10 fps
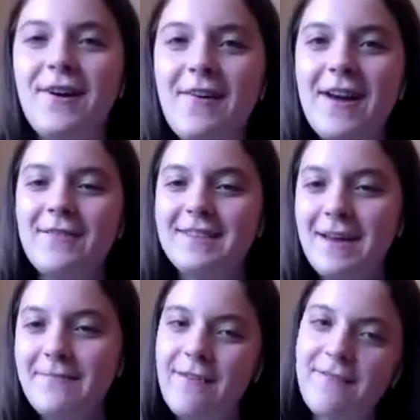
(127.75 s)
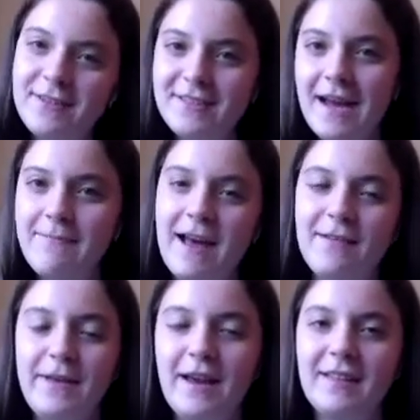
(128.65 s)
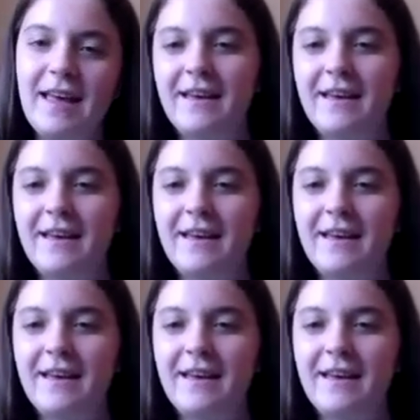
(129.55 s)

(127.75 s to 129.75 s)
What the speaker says: So it was like my first time kind of being on